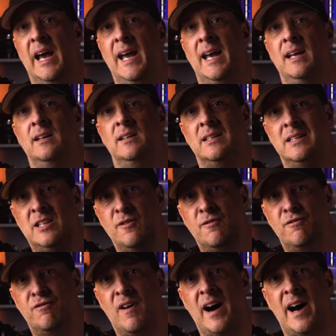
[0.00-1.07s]
a
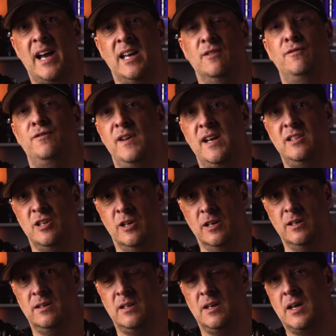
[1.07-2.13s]
divine
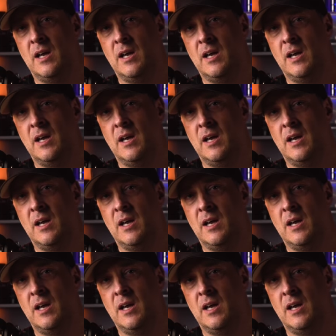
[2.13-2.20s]
figure